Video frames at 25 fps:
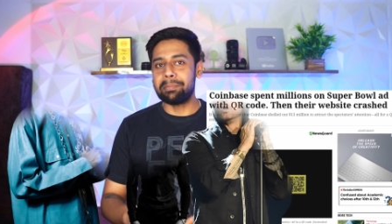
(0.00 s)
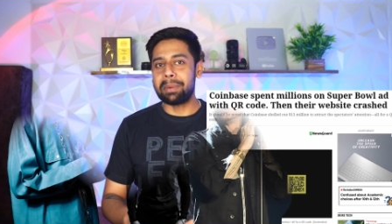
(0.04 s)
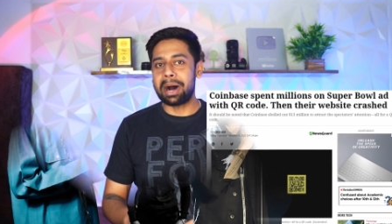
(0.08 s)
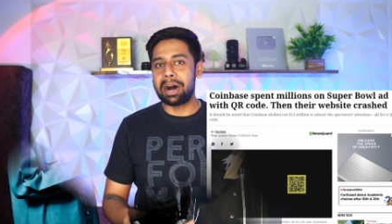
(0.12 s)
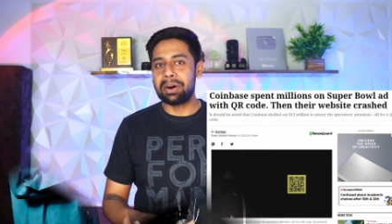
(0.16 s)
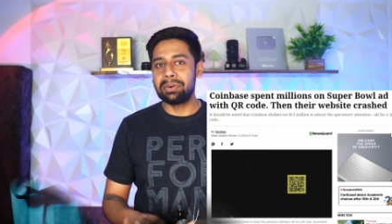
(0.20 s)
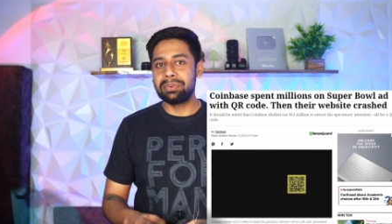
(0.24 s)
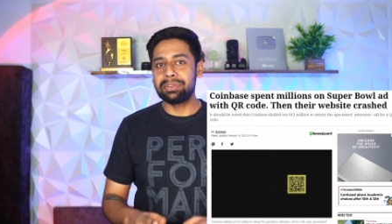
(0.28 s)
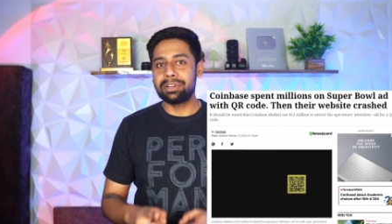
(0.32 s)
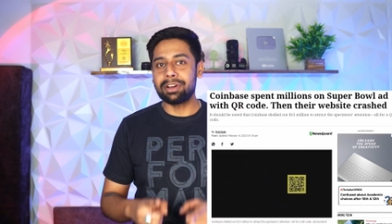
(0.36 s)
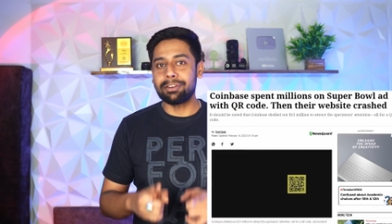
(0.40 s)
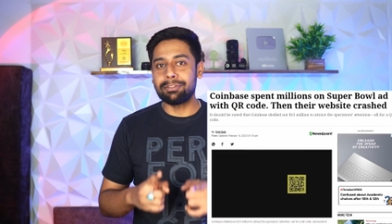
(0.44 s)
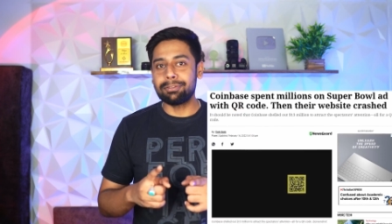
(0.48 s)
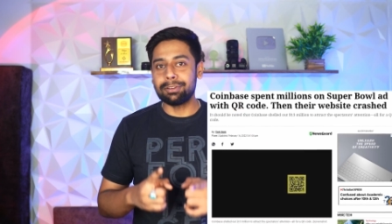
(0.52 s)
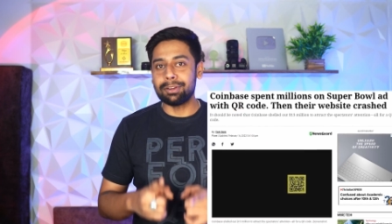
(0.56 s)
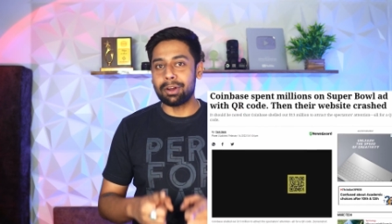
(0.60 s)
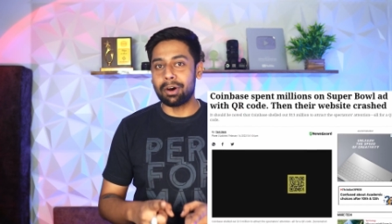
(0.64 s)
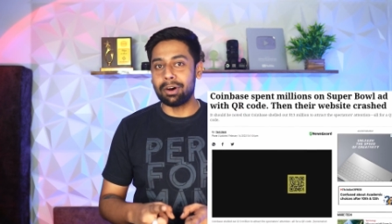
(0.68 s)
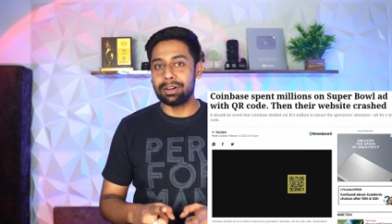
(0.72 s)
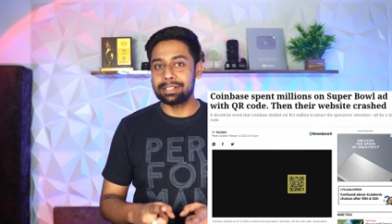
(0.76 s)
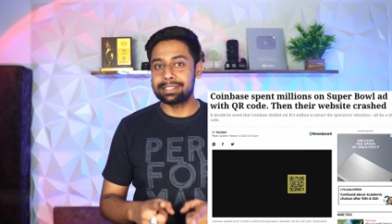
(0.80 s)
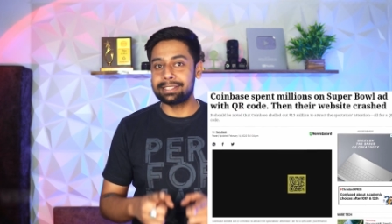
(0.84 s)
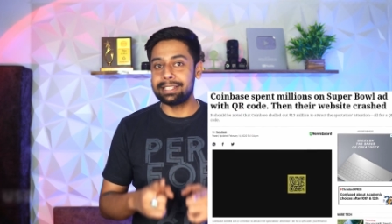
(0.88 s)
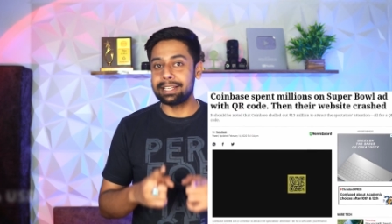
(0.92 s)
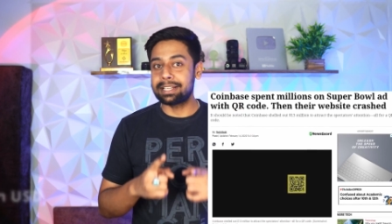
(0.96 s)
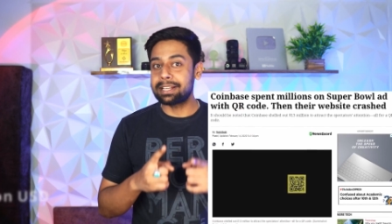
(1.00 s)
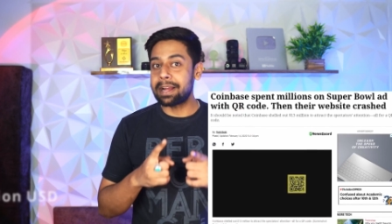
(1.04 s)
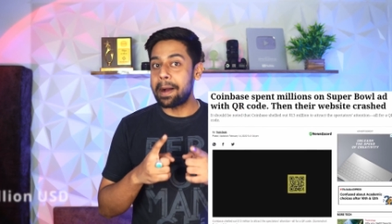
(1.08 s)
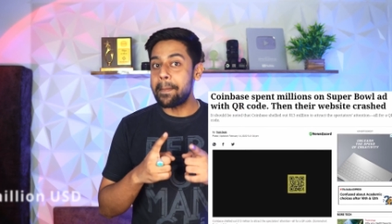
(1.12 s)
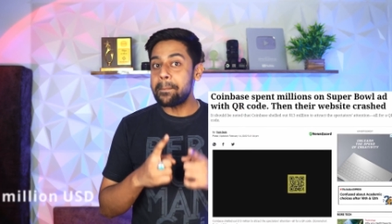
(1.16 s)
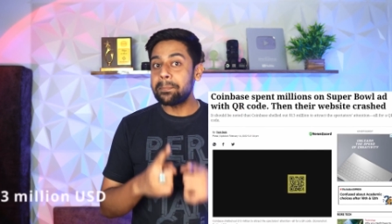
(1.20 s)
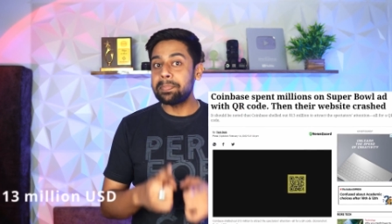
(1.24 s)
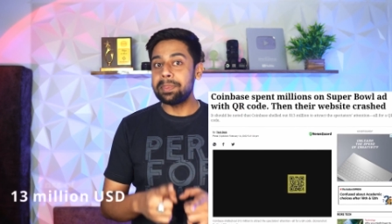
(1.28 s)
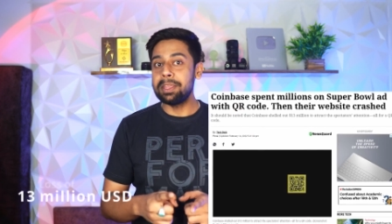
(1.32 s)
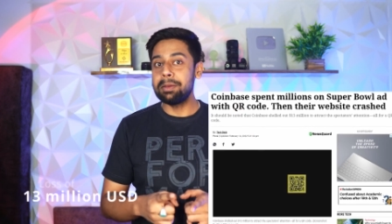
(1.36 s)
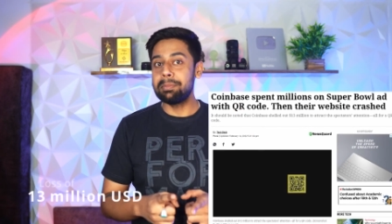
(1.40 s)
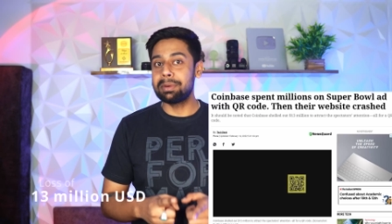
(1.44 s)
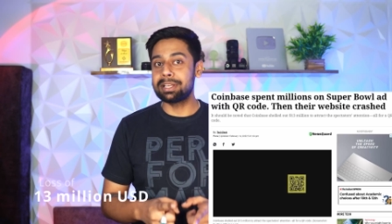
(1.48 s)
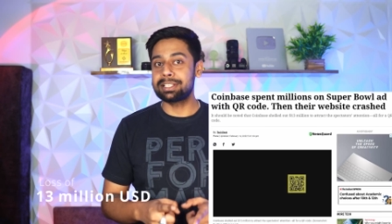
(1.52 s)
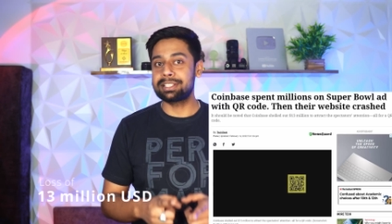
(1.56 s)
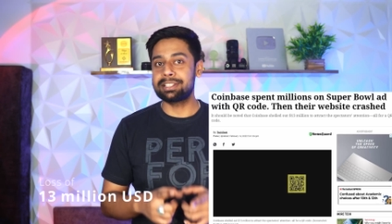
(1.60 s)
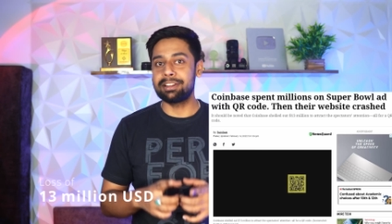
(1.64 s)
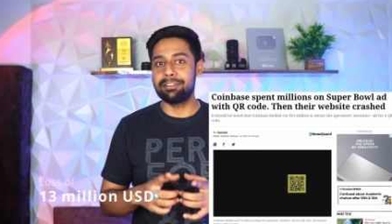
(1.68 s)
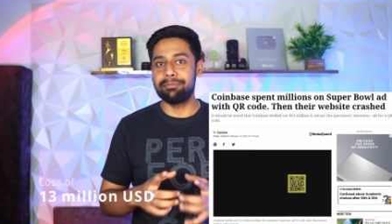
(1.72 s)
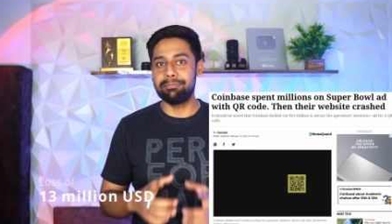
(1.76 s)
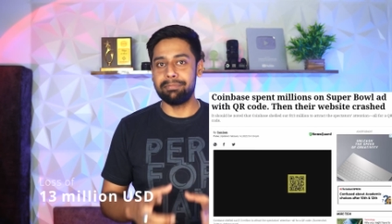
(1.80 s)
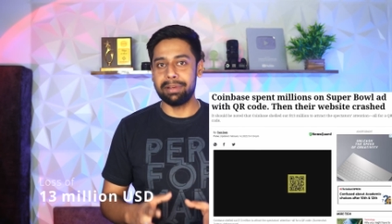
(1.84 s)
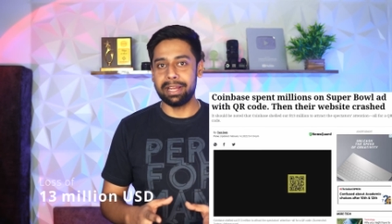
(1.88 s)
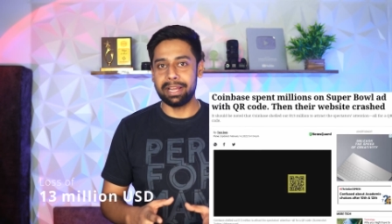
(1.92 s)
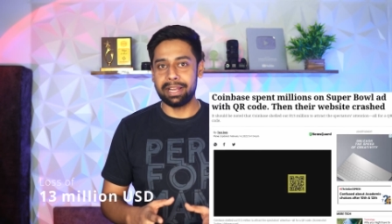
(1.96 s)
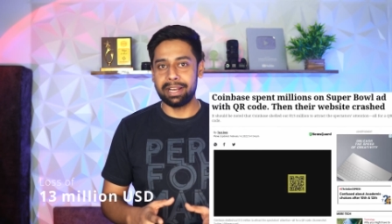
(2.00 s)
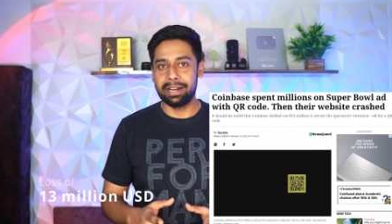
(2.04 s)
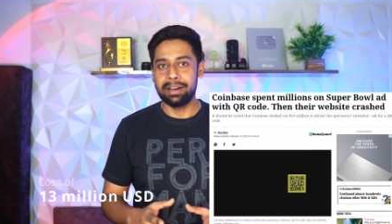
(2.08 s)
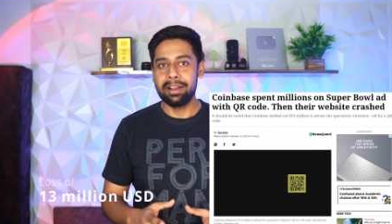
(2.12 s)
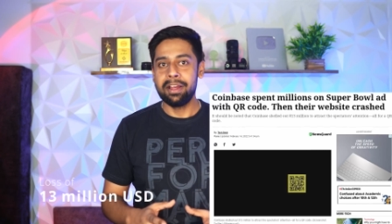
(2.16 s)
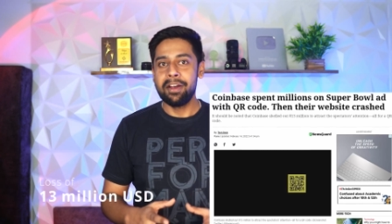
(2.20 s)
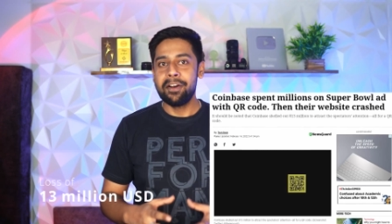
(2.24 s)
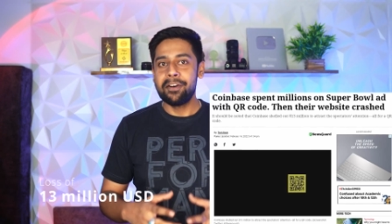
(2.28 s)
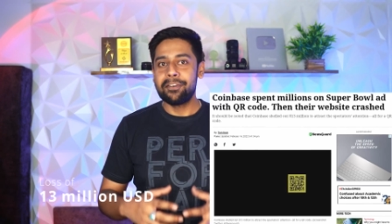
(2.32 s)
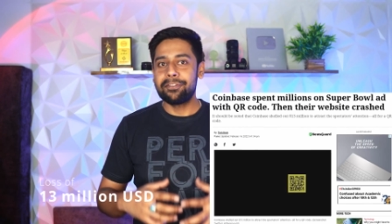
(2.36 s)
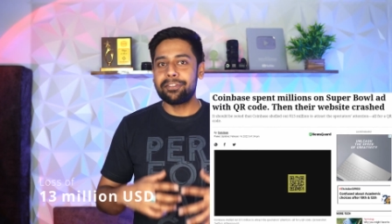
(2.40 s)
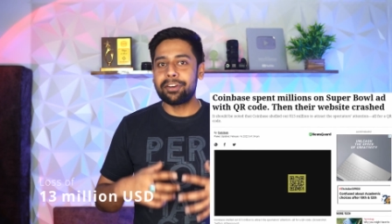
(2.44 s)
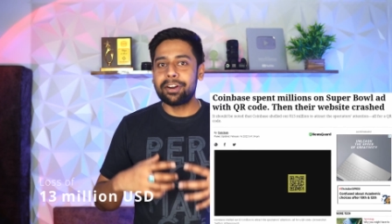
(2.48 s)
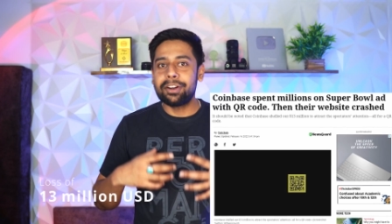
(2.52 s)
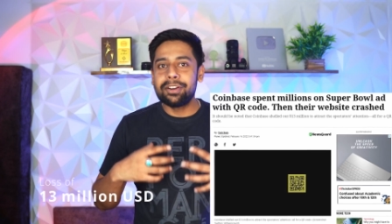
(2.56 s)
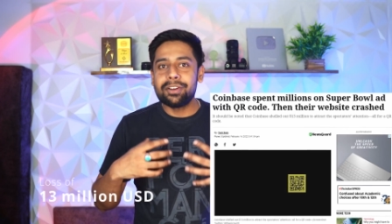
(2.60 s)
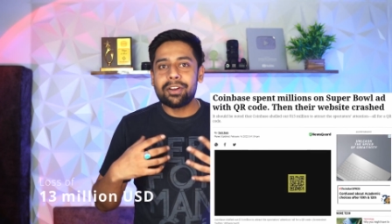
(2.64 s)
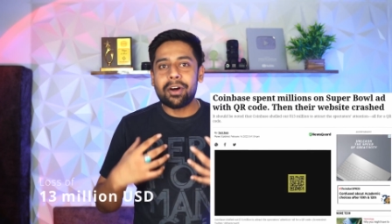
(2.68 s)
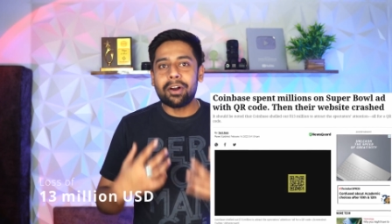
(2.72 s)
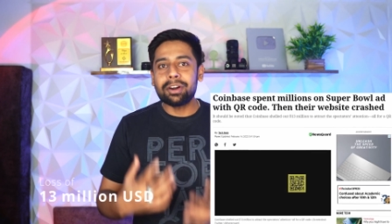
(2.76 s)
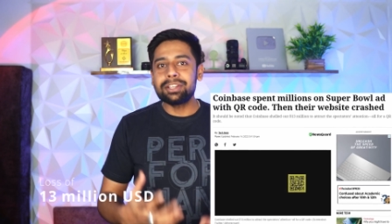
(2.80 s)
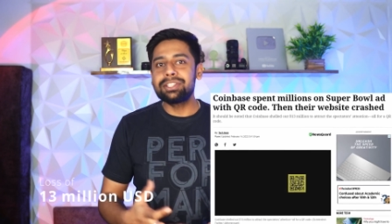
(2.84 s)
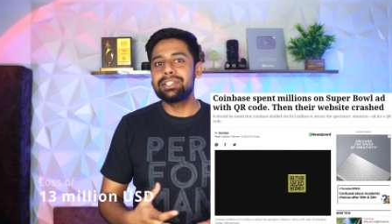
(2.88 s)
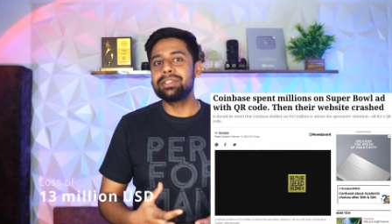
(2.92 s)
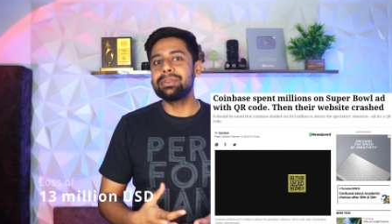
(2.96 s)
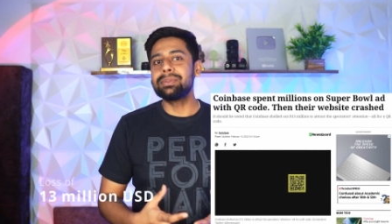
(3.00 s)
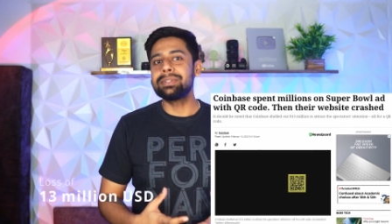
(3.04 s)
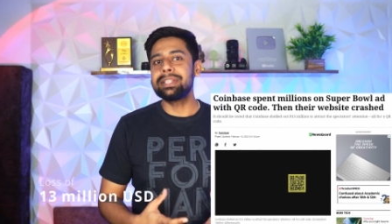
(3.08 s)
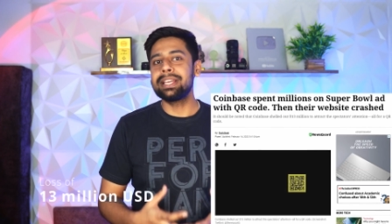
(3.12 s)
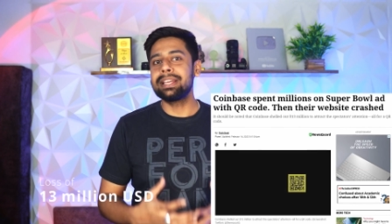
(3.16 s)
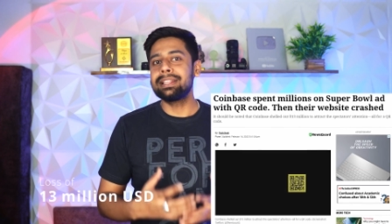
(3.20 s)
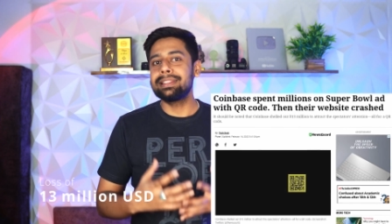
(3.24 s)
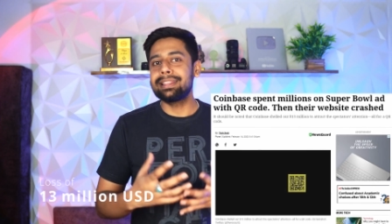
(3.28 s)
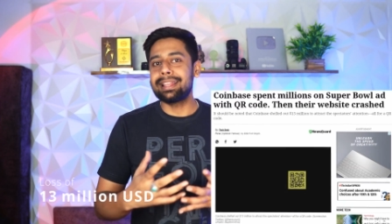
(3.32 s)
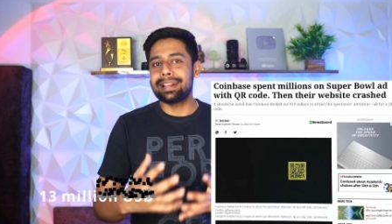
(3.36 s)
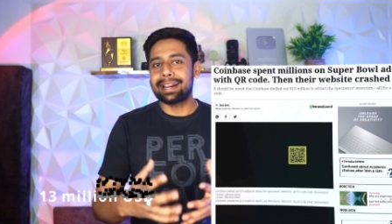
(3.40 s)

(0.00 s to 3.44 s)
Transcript: amount of loss the company must have bear for not choosing